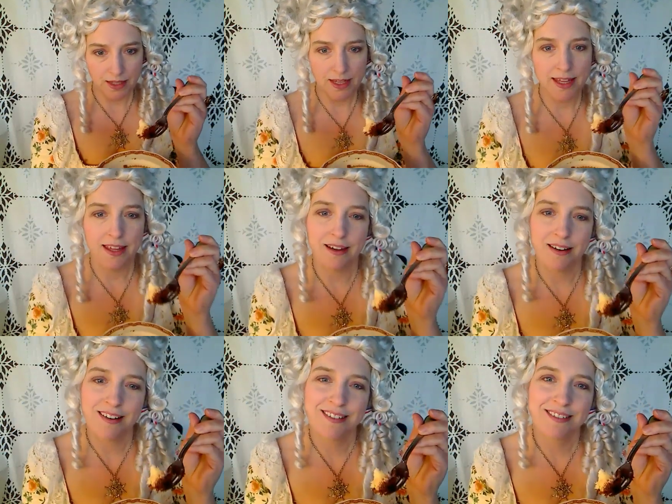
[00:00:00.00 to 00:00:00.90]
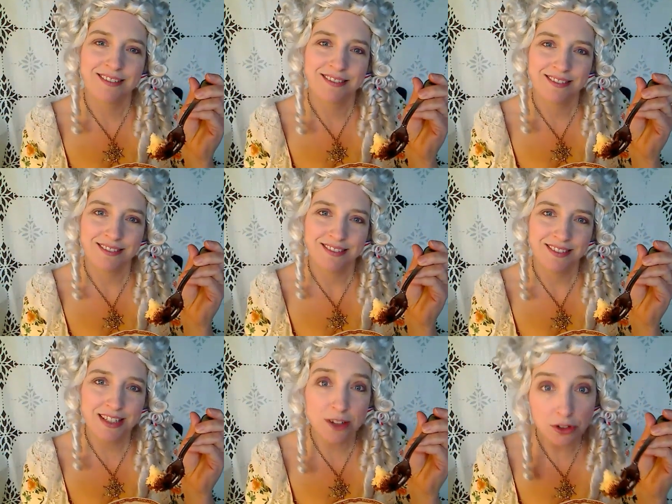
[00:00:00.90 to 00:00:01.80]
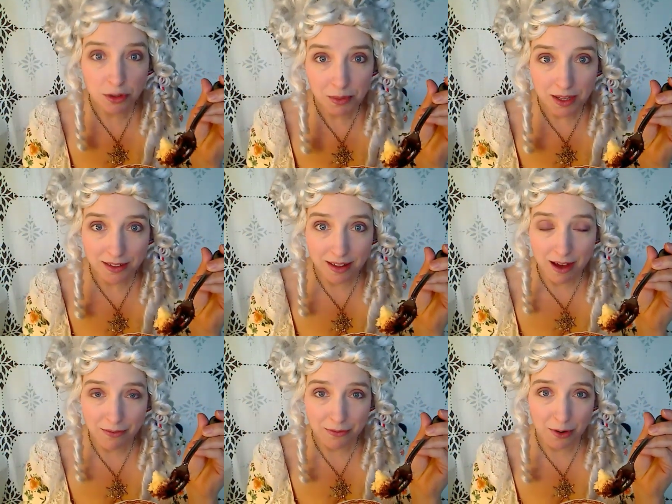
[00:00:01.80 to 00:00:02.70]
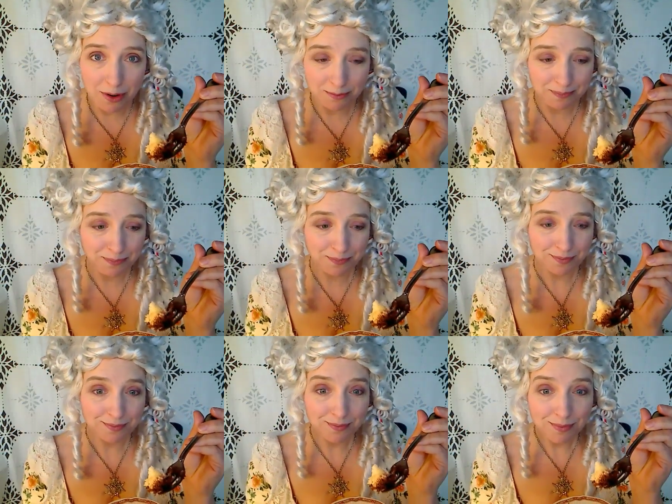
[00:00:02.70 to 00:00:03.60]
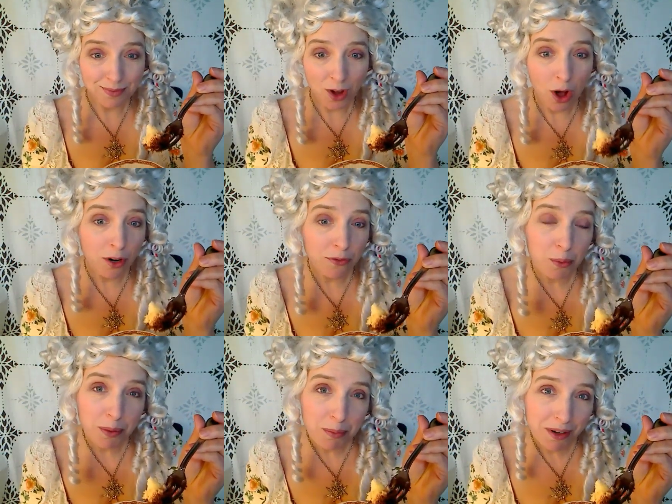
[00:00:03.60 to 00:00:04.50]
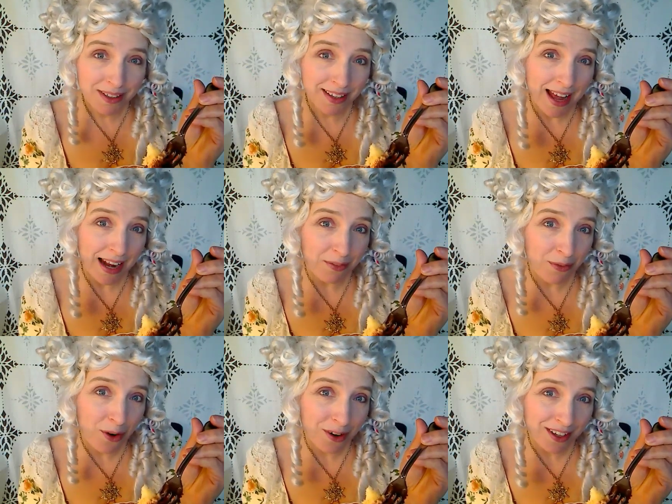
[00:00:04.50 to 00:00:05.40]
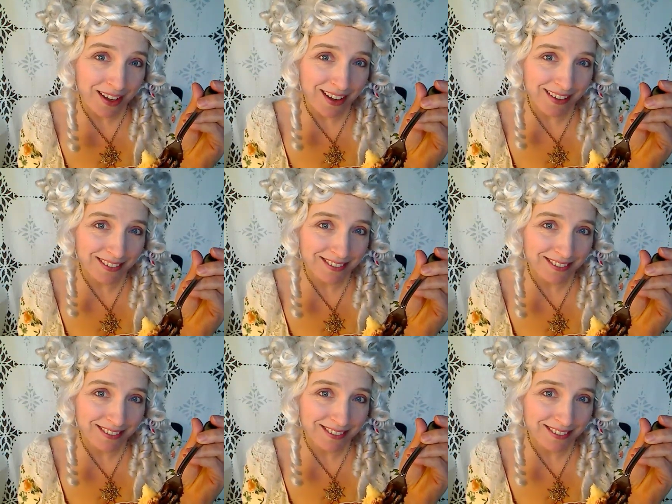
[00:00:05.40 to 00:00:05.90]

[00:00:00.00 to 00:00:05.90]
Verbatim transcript: Here. This ought to be enough for all of you people in California.